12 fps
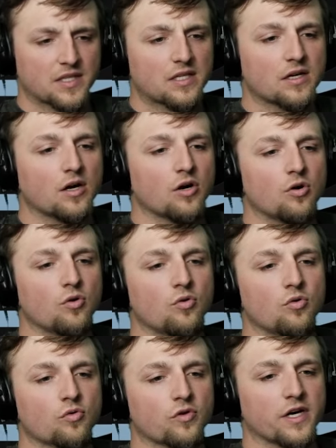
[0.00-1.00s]

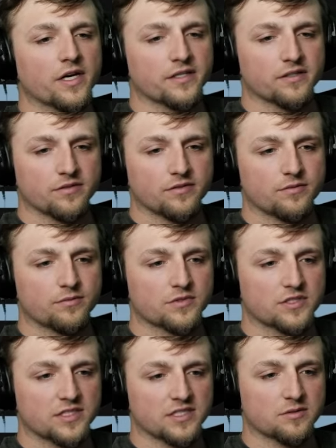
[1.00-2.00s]
Oh, right.
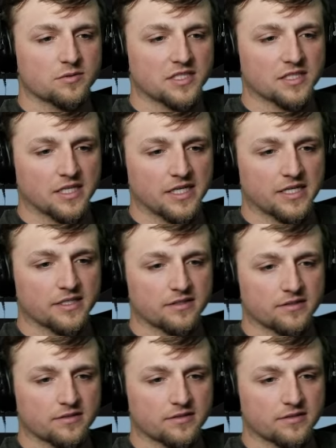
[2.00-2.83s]
This needs to be let.